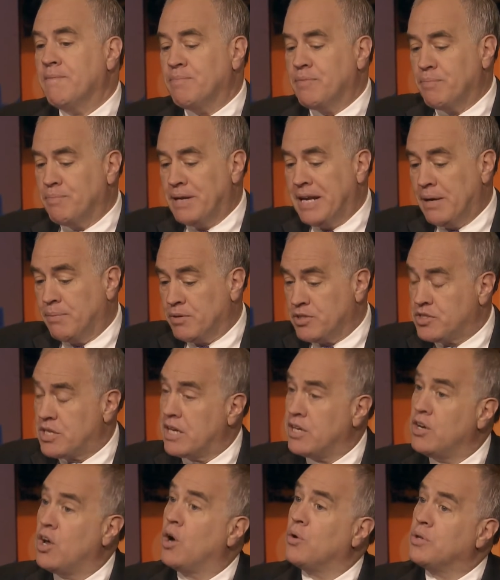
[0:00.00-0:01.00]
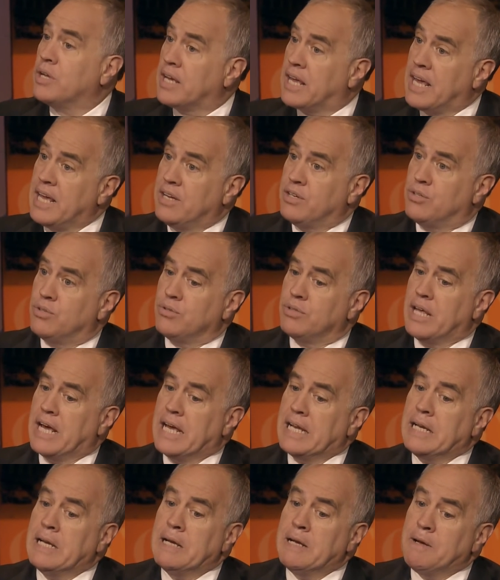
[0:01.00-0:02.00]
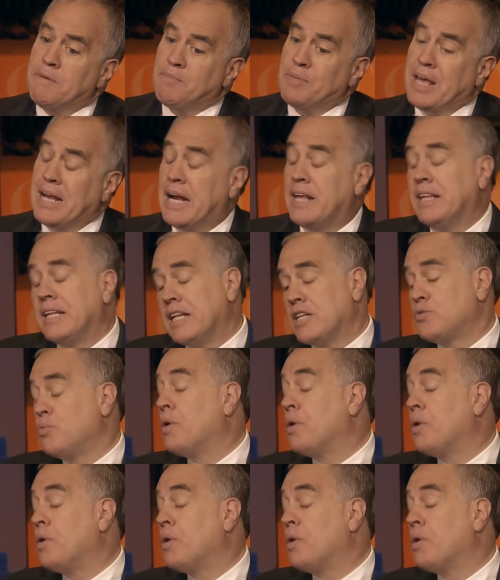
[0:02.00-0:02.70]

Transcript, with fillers: been able to say, no, you can't do that. And I think that's